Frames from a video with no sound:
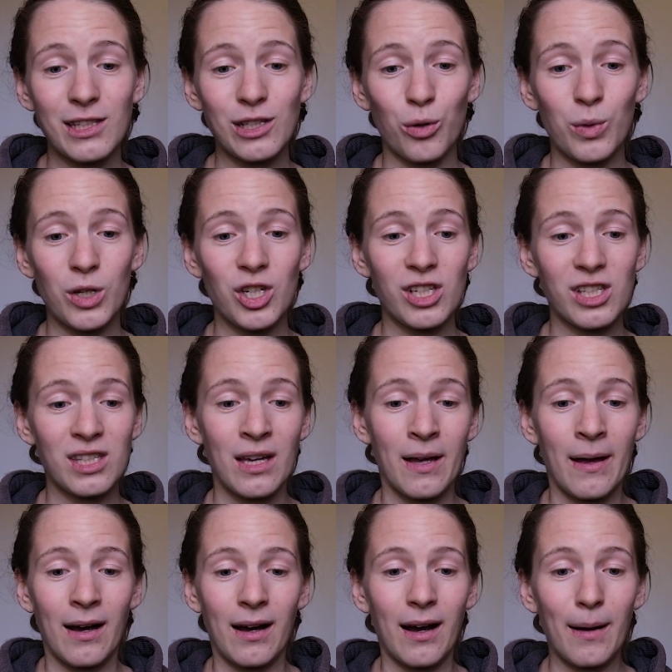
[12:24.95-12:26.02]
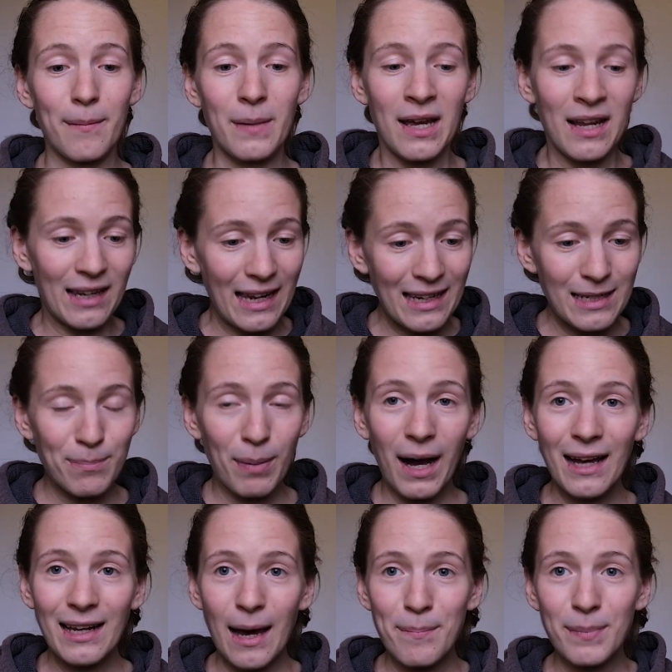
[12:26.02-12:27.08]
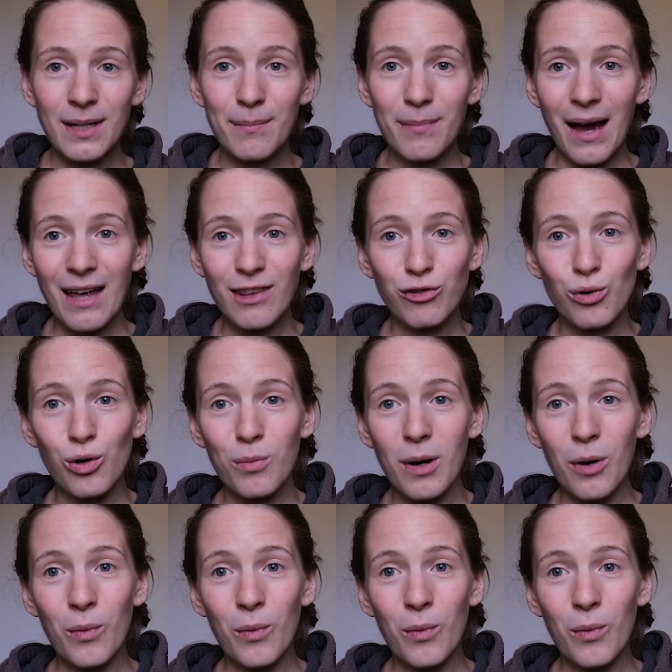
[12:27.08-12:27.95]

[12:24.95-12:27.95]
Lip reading: So we just let it pile up in the bathroom.